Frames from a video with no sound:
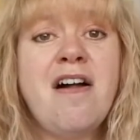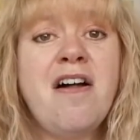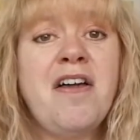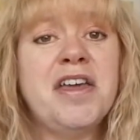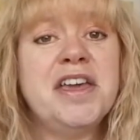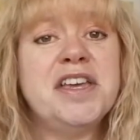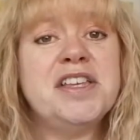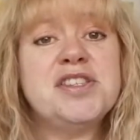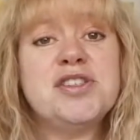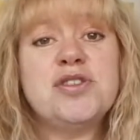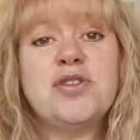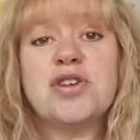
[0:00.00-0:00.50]

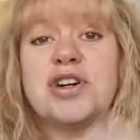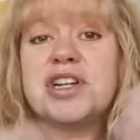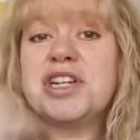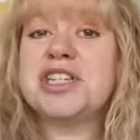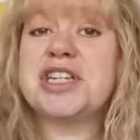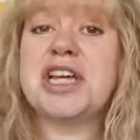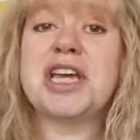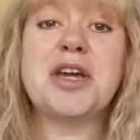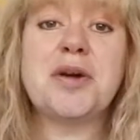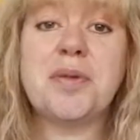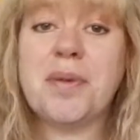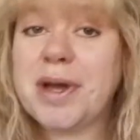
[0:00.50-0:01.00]
It's not going to
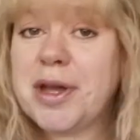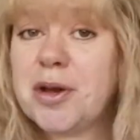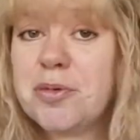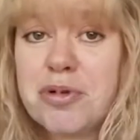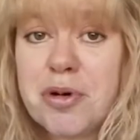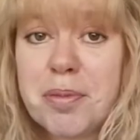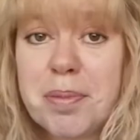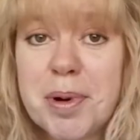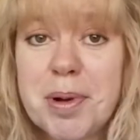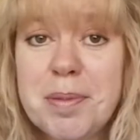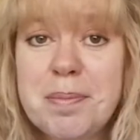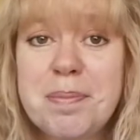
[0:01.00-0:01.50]
take away your
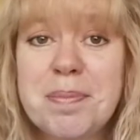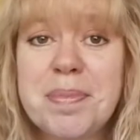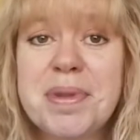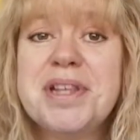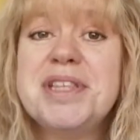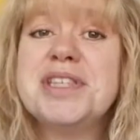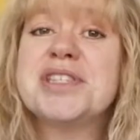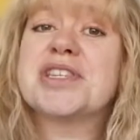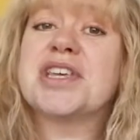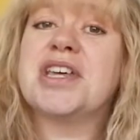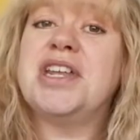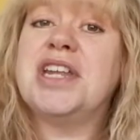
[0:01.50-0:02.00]
problem, but
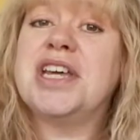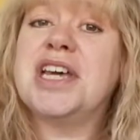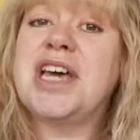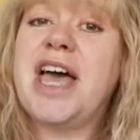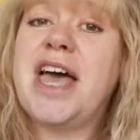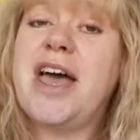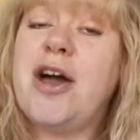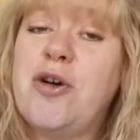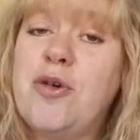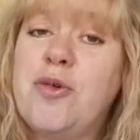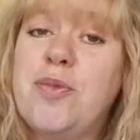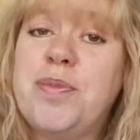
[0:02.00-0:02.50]
it's going to
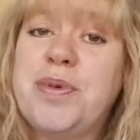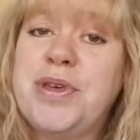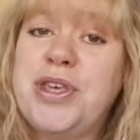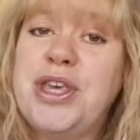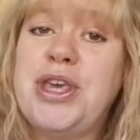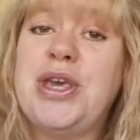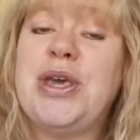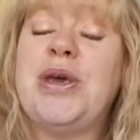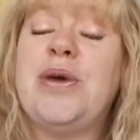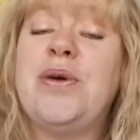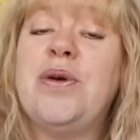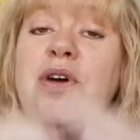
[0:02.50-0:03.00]
help
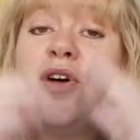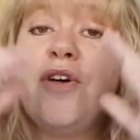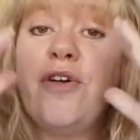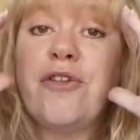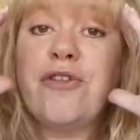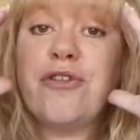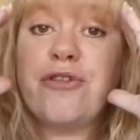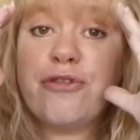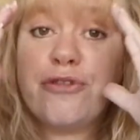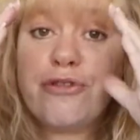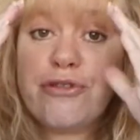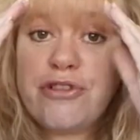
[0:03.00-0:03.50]
you
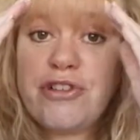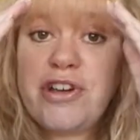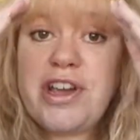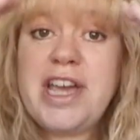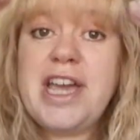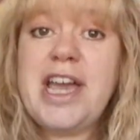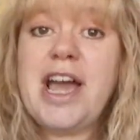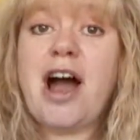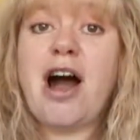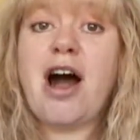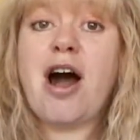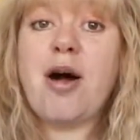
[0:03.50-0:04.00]

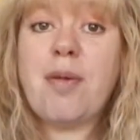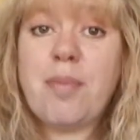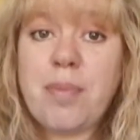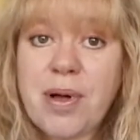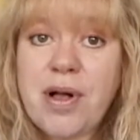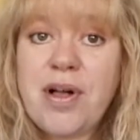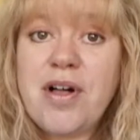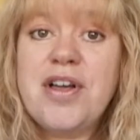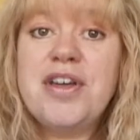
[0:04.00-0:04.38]
free up